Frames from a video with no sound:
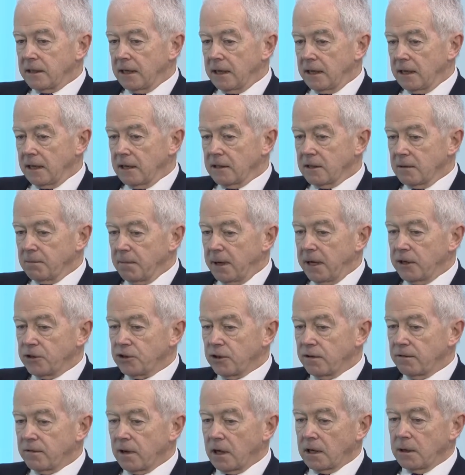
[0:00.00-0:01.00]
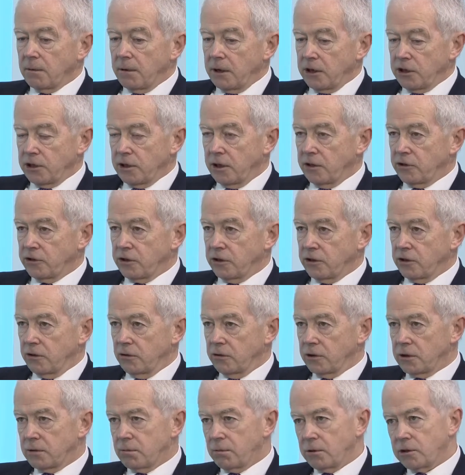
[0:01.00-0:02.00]
the major valuation
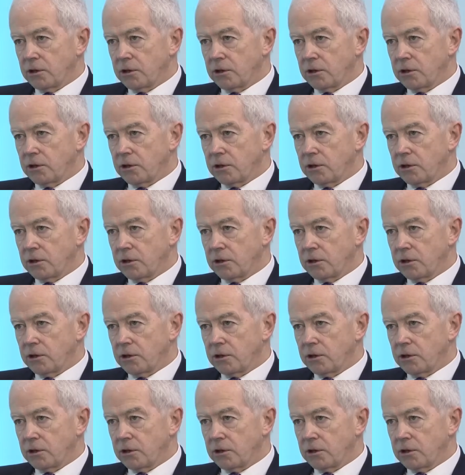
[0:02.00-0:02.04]
institutes,